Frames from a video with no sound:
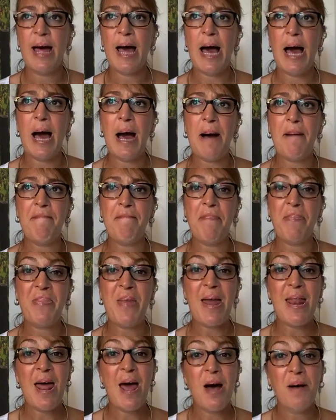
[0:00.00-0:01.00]
um,
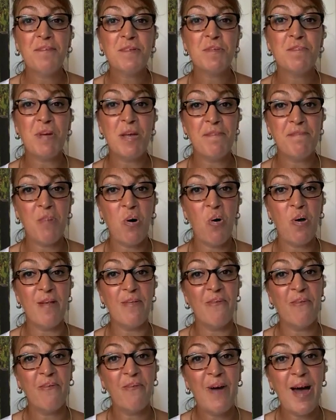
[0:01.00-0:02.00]
that helps people in
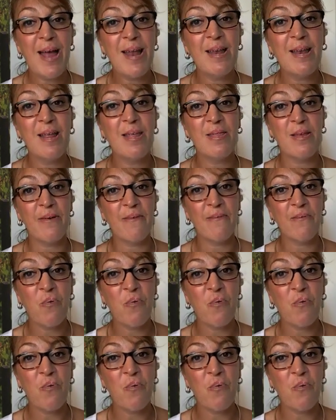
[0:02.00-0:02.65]
finding their